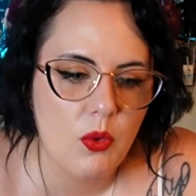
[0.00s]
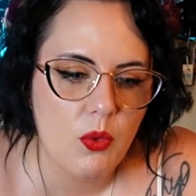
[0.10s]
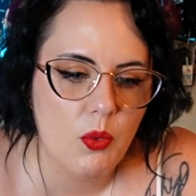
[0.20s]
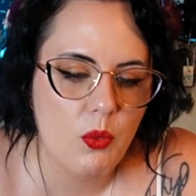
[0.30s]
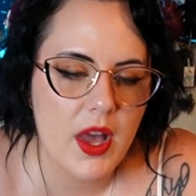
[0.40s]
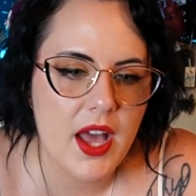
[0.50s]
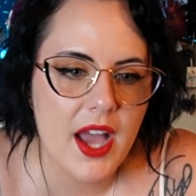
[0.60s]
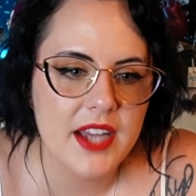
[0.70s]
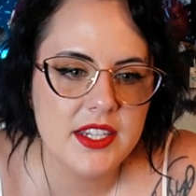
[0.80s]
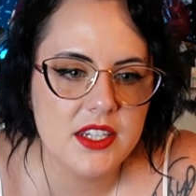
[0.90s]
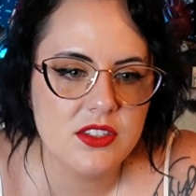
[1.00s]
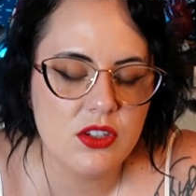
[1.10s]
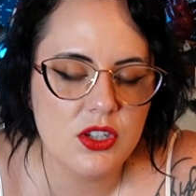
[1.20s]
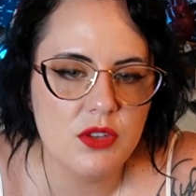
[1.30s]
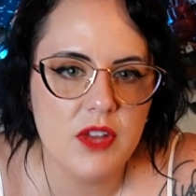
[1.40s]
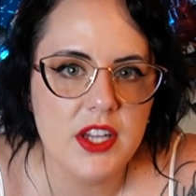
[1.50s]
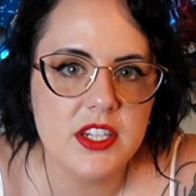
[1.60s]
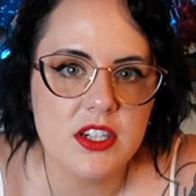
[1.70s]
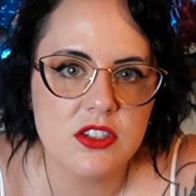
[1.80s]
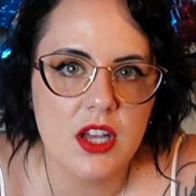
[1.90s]
what ideas are you
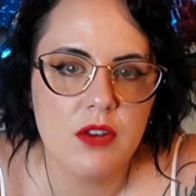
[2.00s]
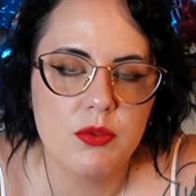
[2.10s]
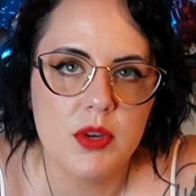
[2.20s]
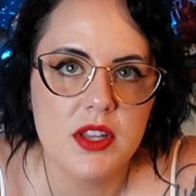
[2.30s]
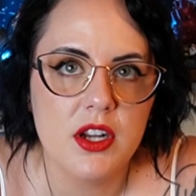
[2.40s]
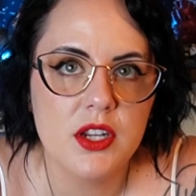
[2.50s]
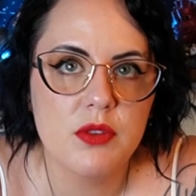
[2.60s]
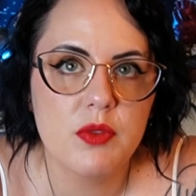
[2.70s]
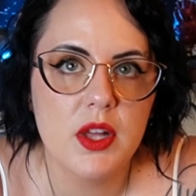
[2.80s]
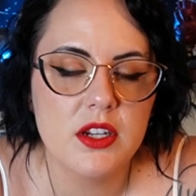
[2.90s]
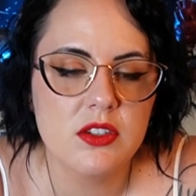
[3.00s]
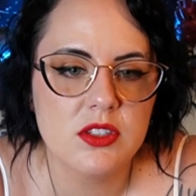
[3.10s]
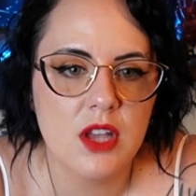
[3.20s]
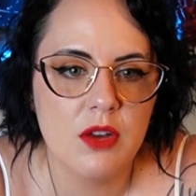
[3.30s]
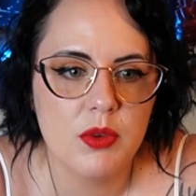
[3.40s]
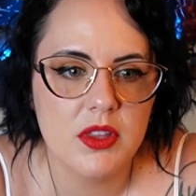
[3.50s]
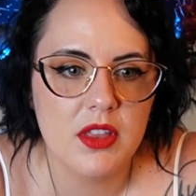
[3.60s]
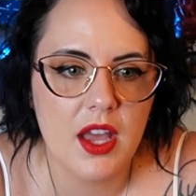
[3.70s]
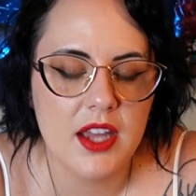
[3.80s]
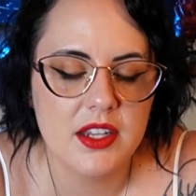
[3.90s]
flooding yourself with? Are you flooding yourself with
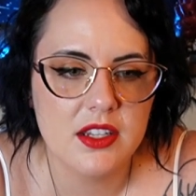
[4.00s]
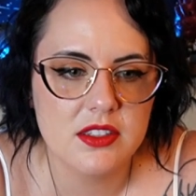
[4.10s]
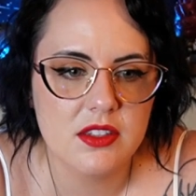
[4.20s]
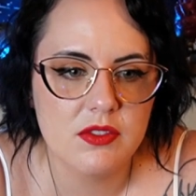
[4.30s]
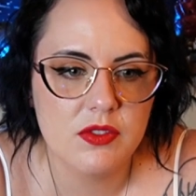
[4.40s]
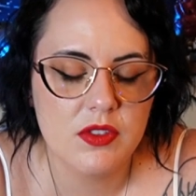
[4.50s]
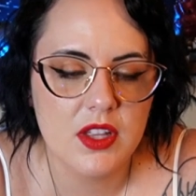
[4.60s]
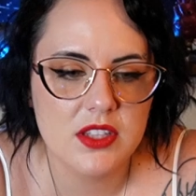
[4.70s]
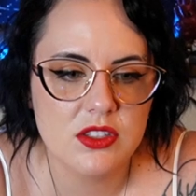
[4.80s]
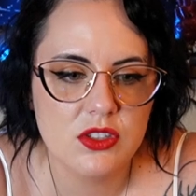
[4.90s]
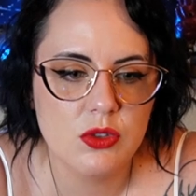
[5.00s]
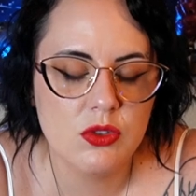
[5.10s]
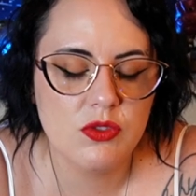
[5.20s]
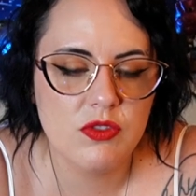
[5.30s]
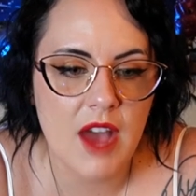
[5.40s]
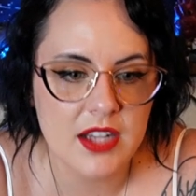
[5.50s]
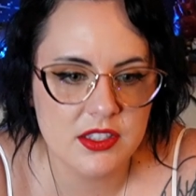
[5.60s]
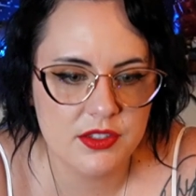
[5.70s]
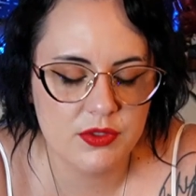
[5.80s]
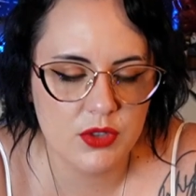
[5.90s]
ideas of it's too
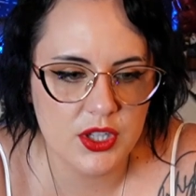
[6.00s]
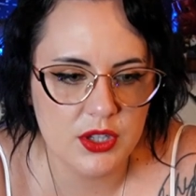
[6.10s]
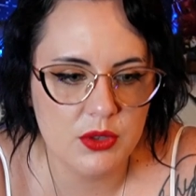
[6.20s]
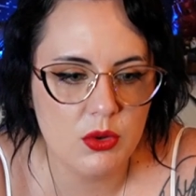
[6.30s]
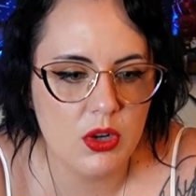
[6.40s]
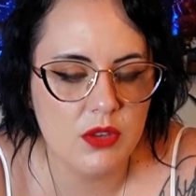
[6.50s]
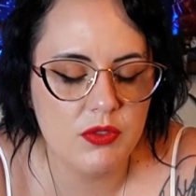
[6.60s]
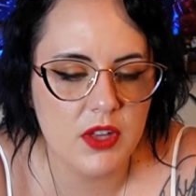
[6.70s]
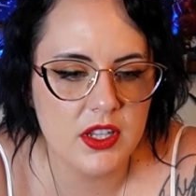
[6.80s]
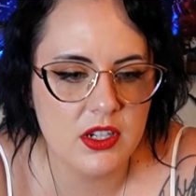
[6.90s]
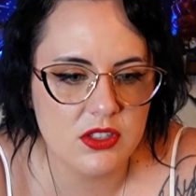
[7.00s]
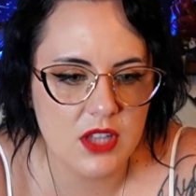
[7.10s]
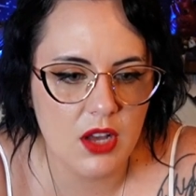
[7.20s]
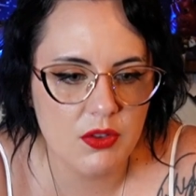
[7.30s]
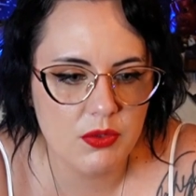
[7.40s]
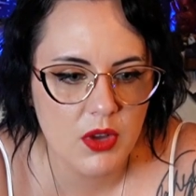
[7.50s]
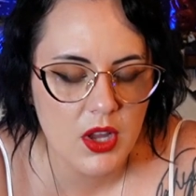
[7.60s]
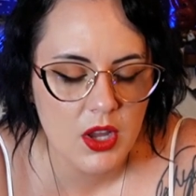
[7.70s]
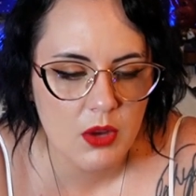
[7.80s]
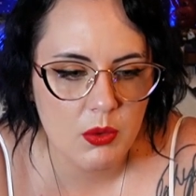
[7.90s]
vast for you? Or are you flooding yourself
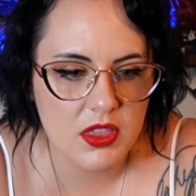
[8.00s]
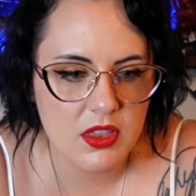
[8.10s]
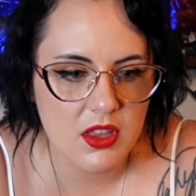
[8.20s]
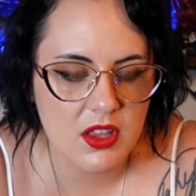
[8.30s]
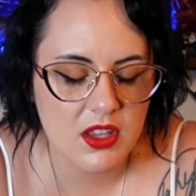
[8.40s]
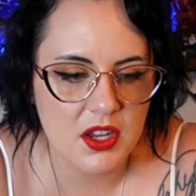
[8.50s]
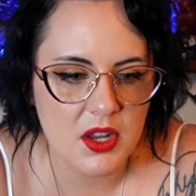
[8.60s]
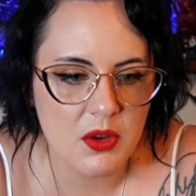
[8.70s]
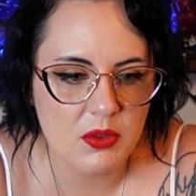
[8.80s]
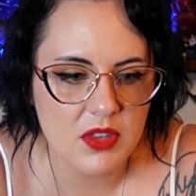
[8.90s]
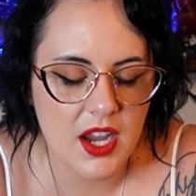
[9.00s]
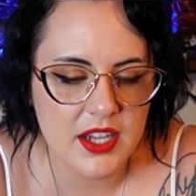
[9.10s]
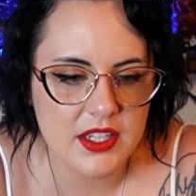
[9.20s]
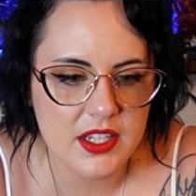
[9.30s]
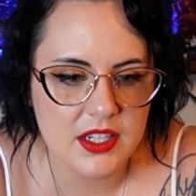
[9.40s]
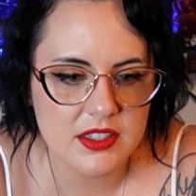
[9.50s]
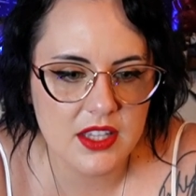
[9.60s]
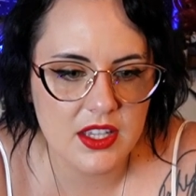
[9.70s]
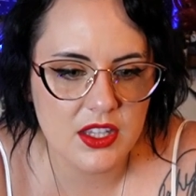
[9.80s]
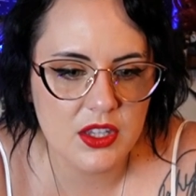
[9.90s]
with, you know, the ideas
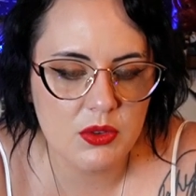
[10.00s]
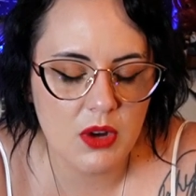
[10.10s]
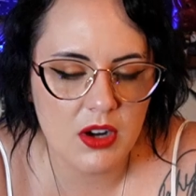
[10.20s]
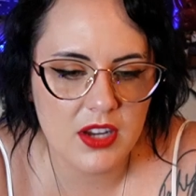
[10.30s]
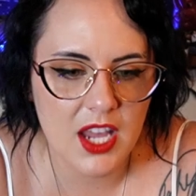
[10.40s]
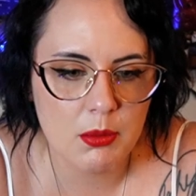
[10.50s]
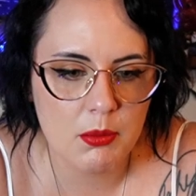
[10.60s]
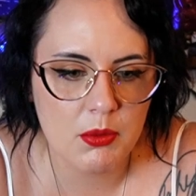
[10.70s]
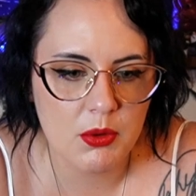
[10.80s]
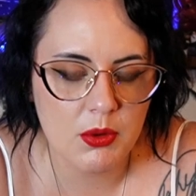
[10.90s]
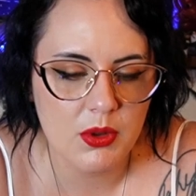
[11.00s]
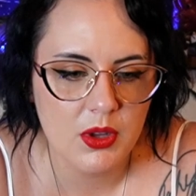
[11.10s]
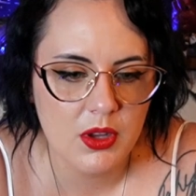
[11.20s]
that you are capable,